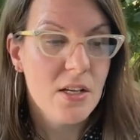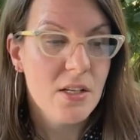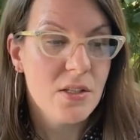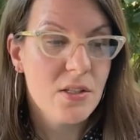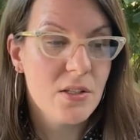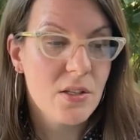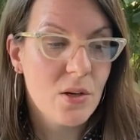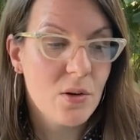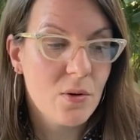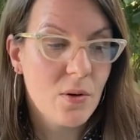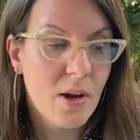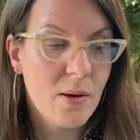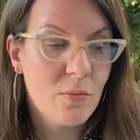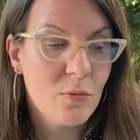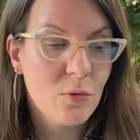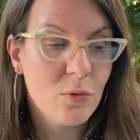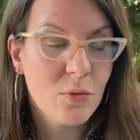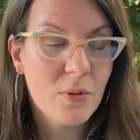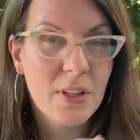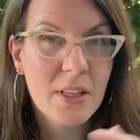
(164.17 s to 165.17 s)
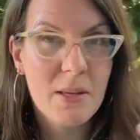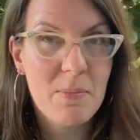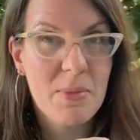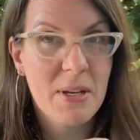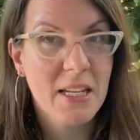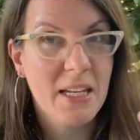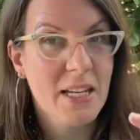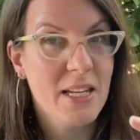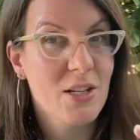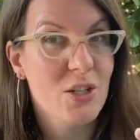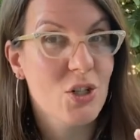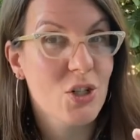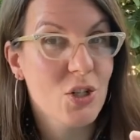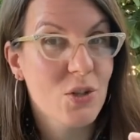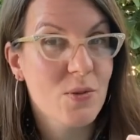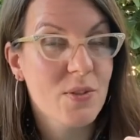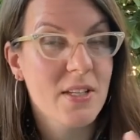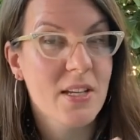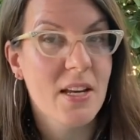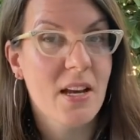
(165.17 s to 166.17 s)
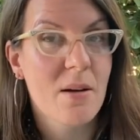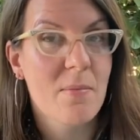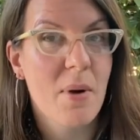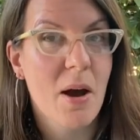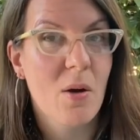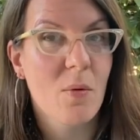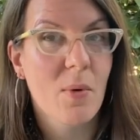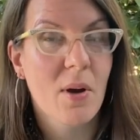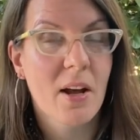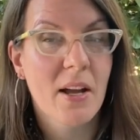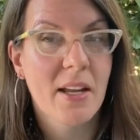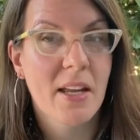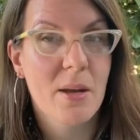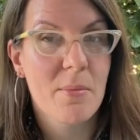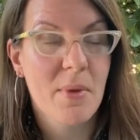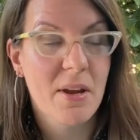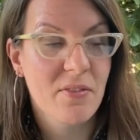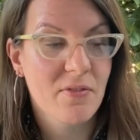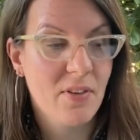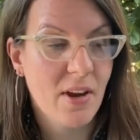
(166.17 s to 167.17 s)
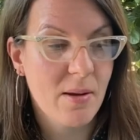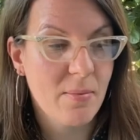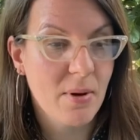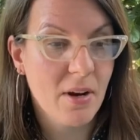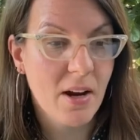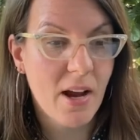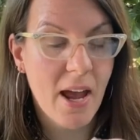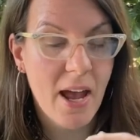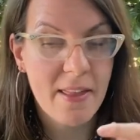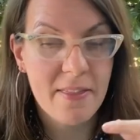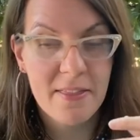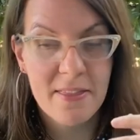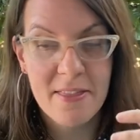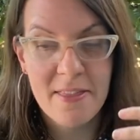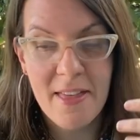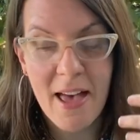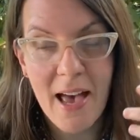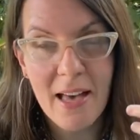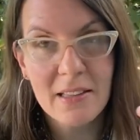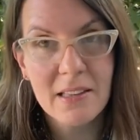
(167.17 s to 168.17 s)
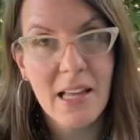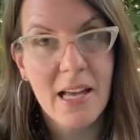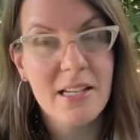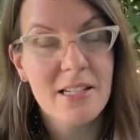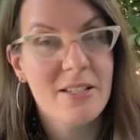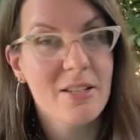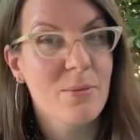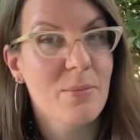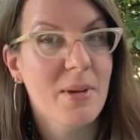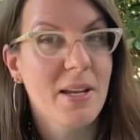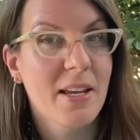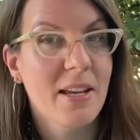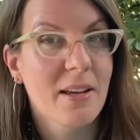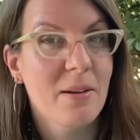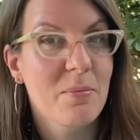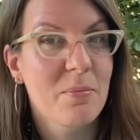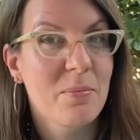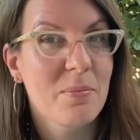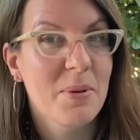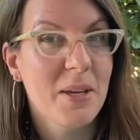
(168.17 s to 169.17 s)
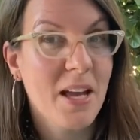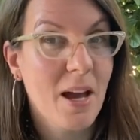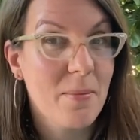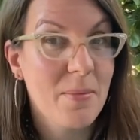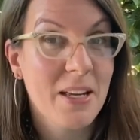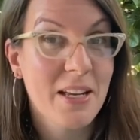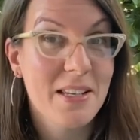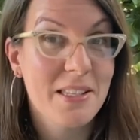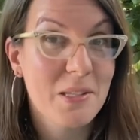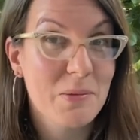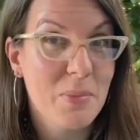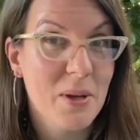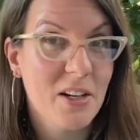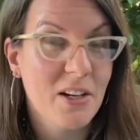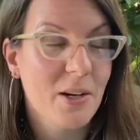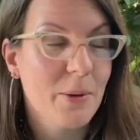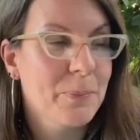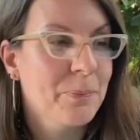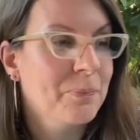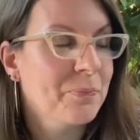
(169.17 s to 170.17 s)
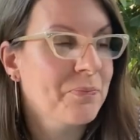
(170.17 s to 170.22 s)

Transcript: So I'm really picky and choosy about where I get my fiber, and that led to me becoming a spinner.